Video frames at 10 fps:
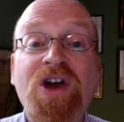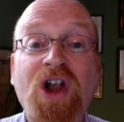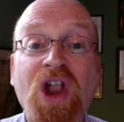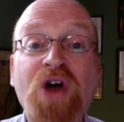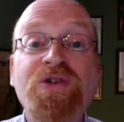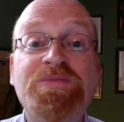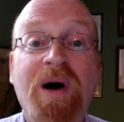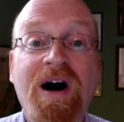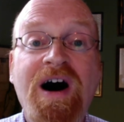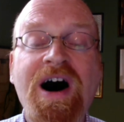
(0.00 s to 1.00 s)
close
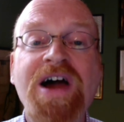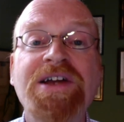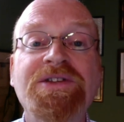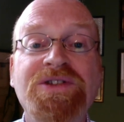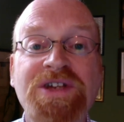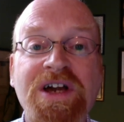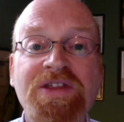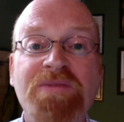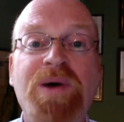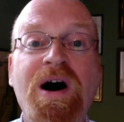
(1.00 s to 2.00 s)
behind
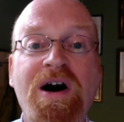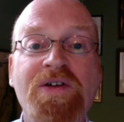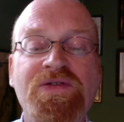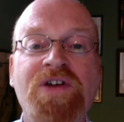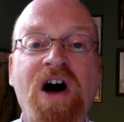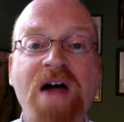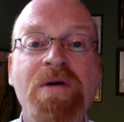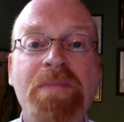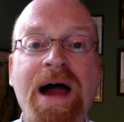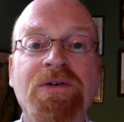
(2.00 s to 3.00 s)
the path that
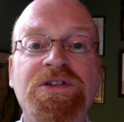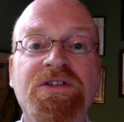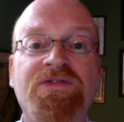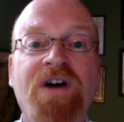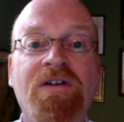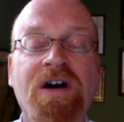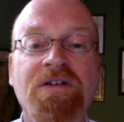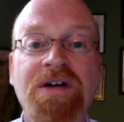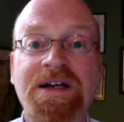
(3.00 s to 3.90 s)
I'm about to furrow,